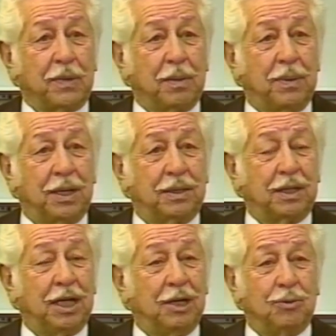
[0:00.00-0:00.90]
But
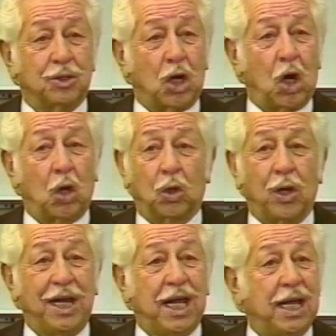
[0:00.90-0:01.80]
it was all
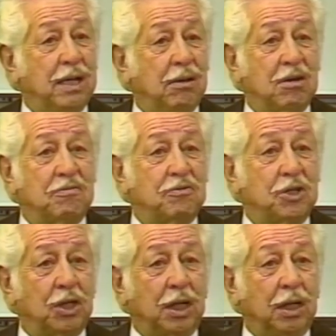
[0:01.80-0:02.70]
grade A.
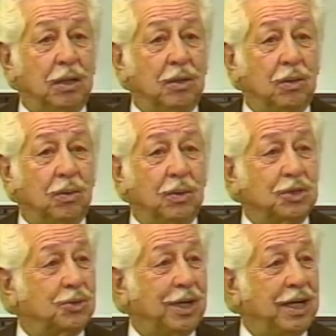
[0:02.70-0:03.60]
Everything
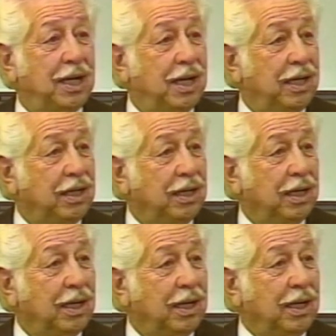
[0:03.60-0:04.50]
was grade A
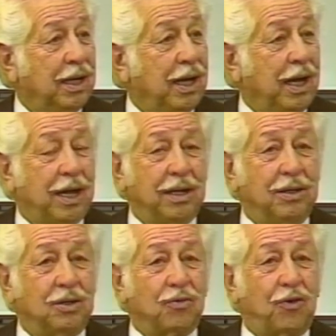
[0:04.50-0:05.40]

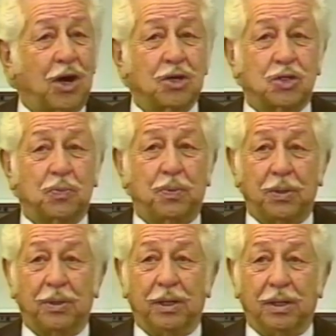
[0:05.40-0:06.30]
and far
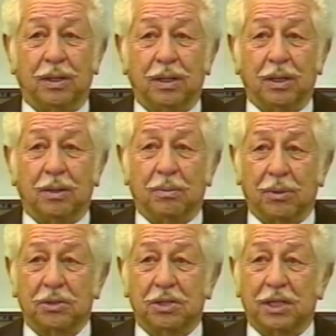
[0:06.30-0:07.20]
superior
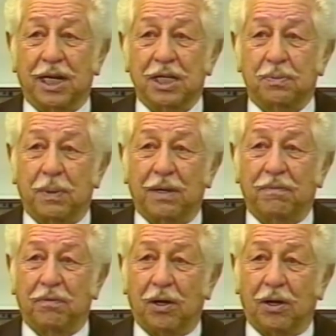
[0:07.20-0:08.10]
merchandise by
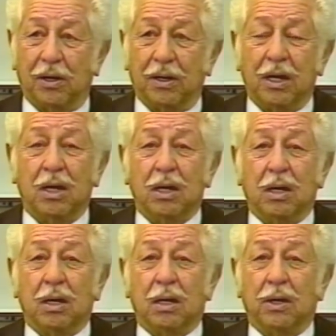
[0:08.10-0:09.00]
far.
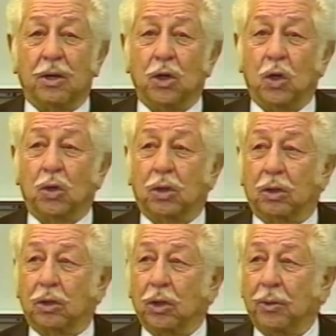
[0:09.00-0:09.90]
No,
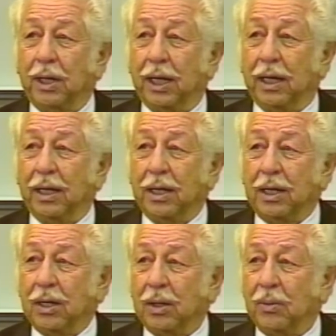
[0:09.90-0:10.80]
Chlorella
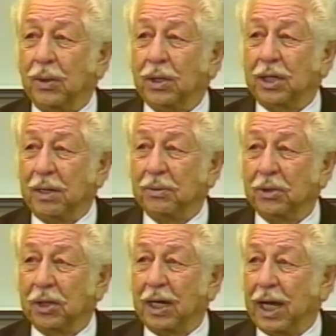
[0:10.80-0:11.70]
will come to
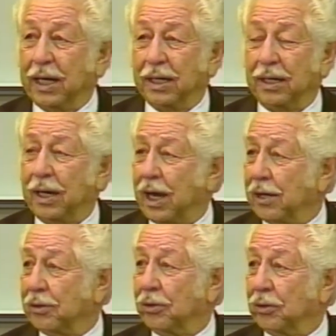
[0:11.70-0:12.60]
the light. I
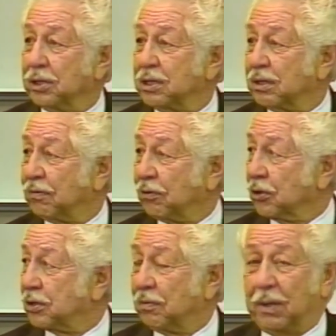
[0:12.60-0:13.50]
don't know, this is the
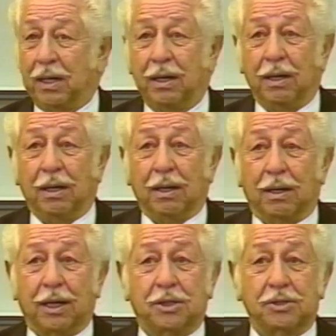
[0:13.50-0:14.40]
first of my
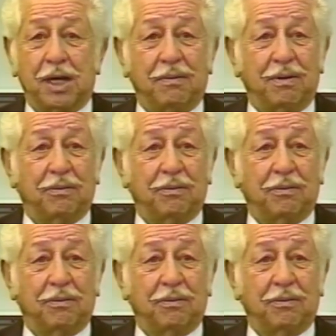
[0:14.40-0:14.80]
lectures I've